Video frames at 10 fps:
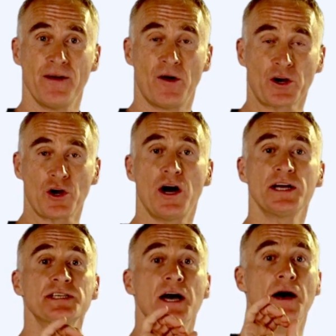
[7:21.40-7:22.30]
All right,
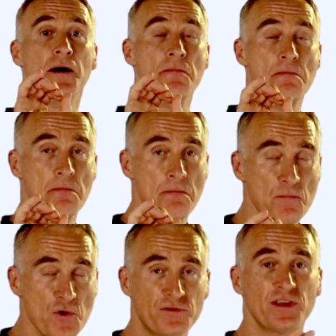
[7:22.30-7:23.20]
guys,
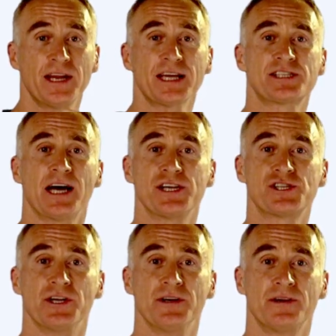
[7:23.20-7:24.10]
move to the next
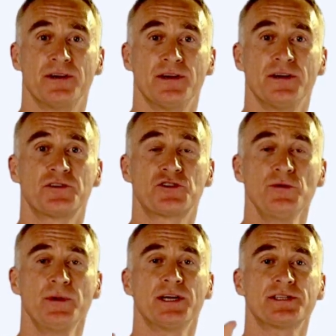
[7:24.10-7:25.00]
station. 2
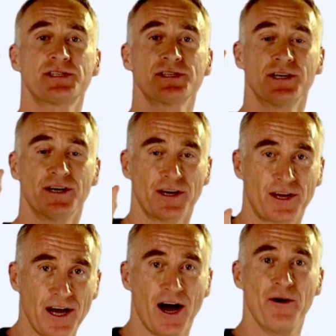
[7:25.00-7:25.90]
minutes,
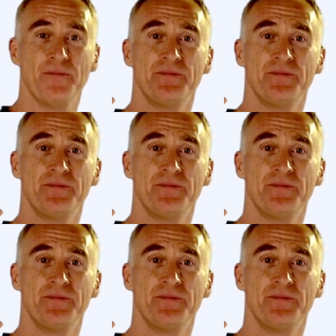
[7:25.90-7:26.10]
go.